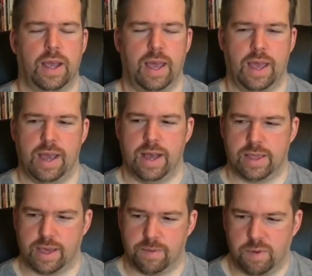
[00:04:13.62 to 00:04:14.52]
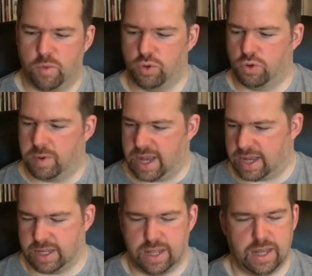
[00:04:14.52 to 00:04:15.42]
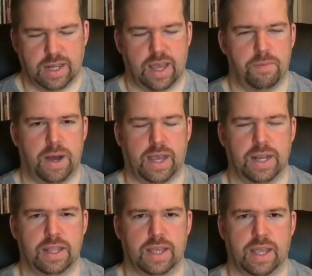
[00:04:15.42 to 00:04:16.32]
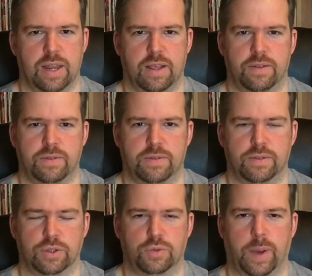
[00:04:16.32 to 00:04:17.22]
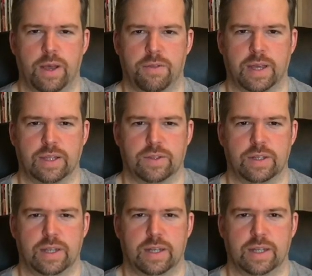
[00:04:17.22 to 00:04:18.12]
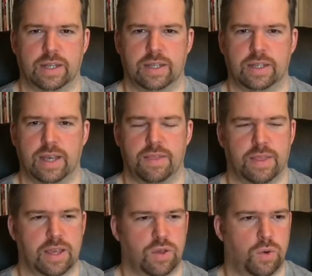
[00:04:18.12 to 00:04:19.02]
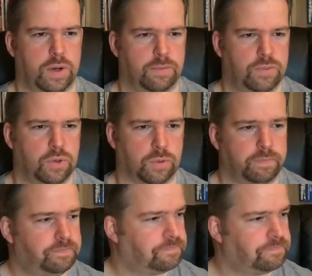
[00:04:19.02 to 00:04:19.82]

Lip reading: as I get my mojo back and get back into the kind of the swing of things and getting things going. So